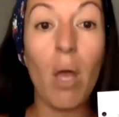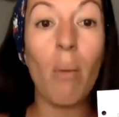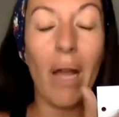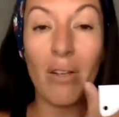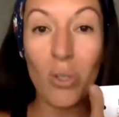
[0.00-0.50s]

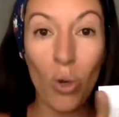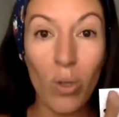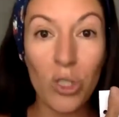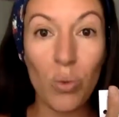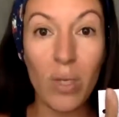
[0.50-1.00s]
But I also don't
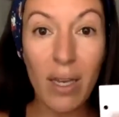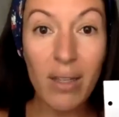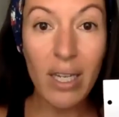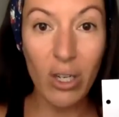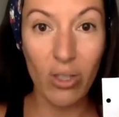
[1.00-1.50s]
want you
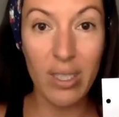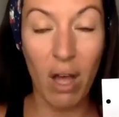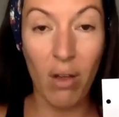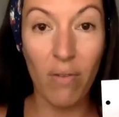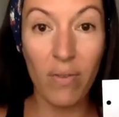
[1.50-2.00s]
killing
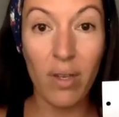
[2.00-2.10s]
yourself